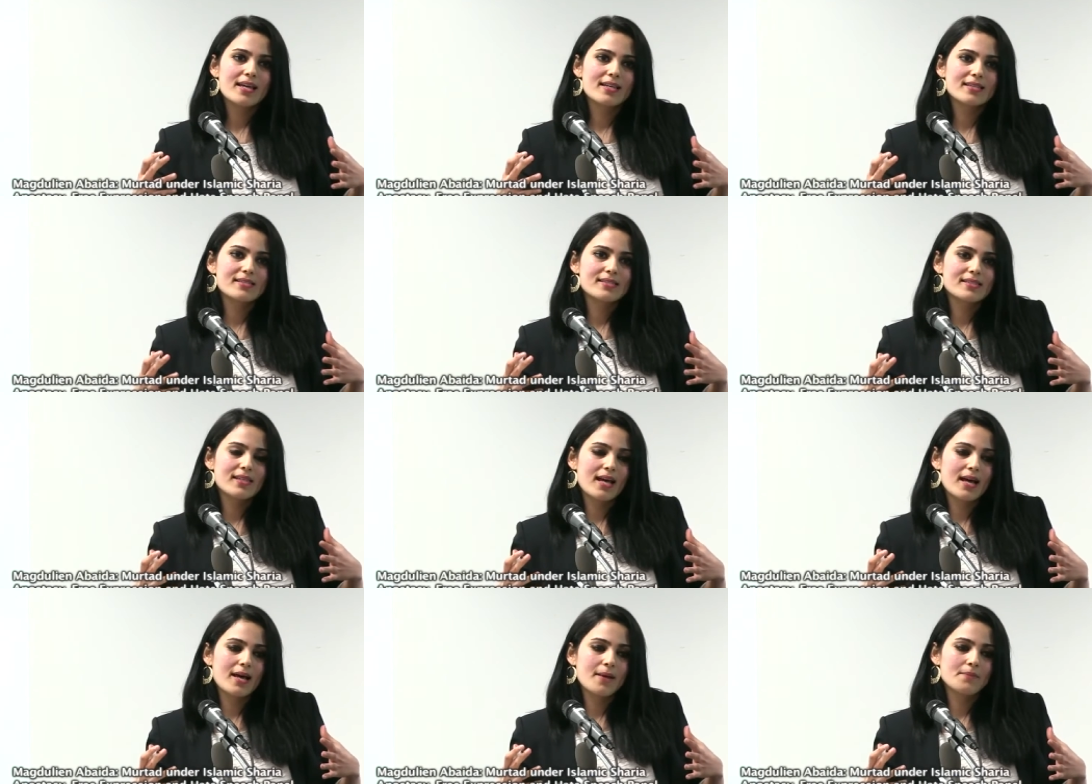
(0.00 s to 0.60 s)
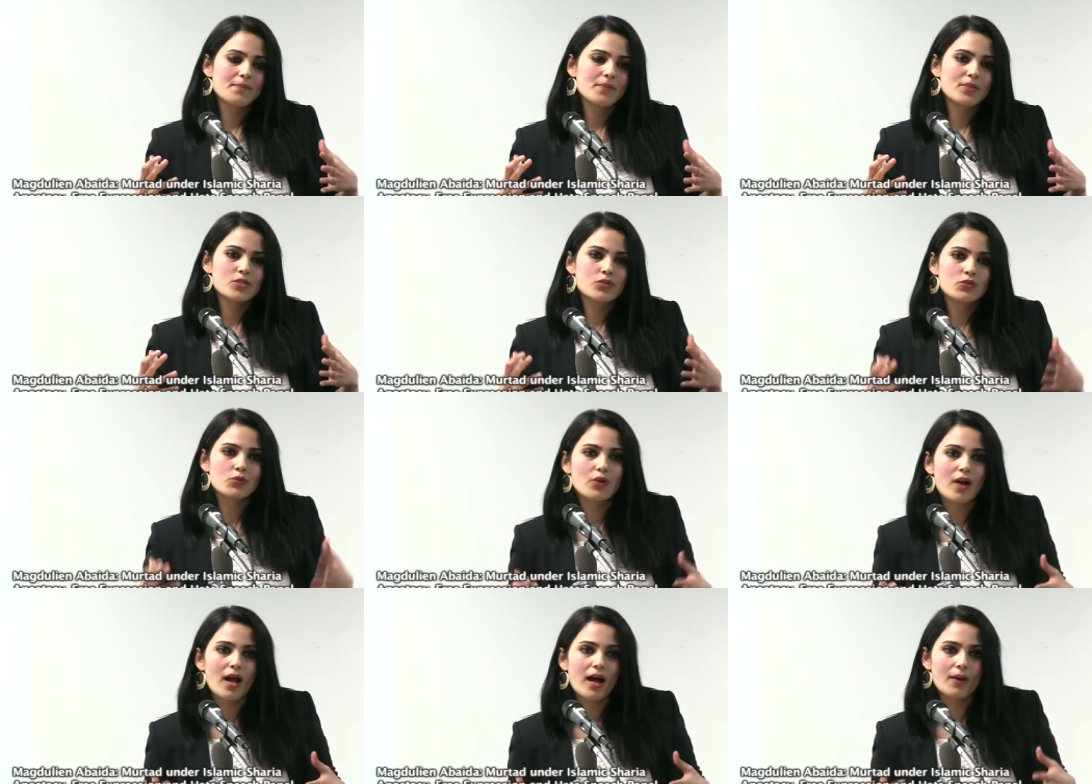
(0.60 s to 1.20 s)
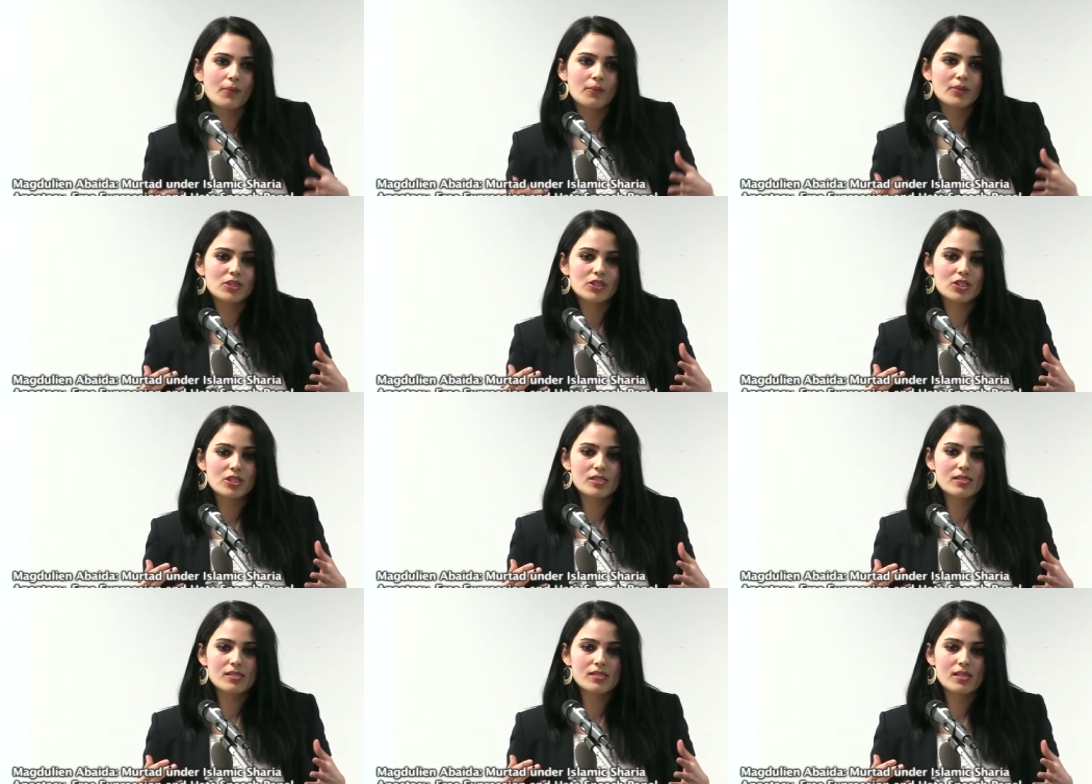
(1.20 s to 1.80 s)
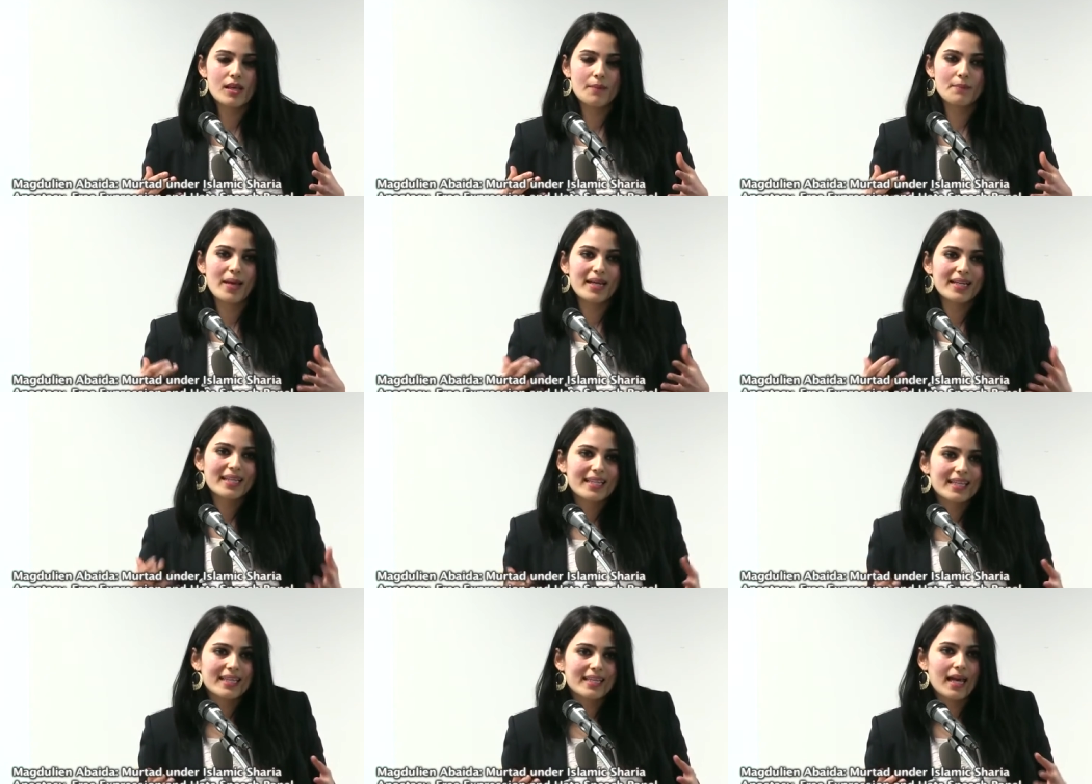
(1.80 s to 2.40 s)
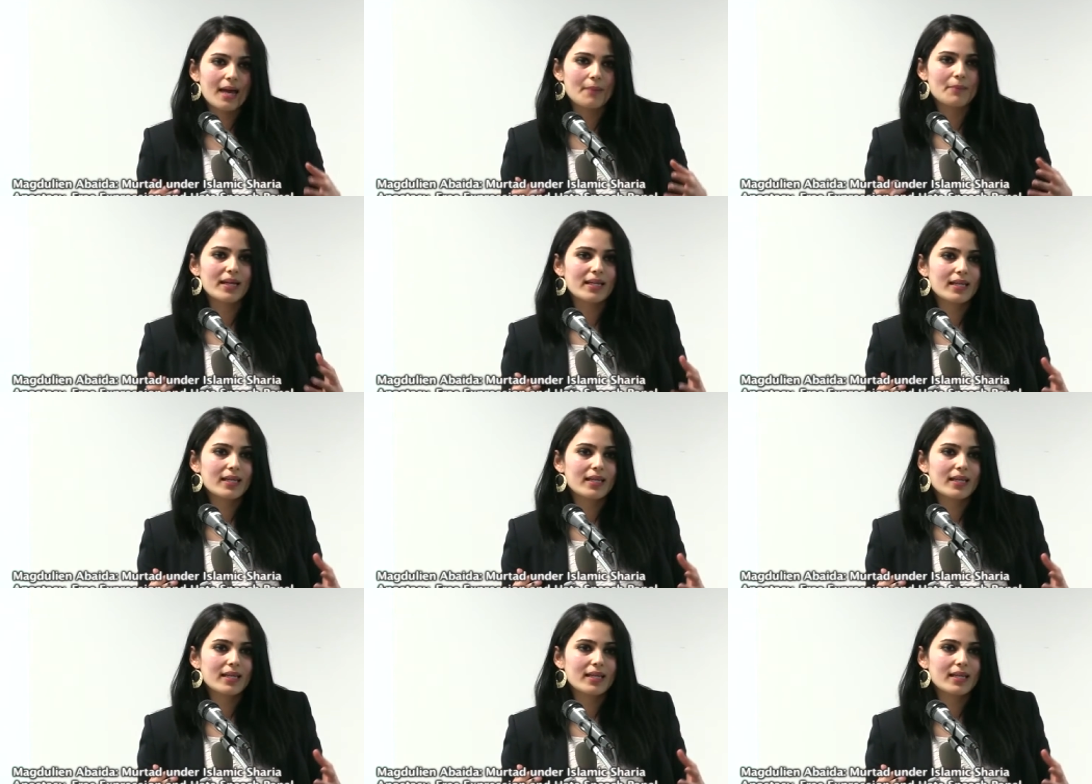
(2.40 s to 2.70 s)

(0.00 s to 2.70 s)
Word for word: is um, surah which is Makkiyah.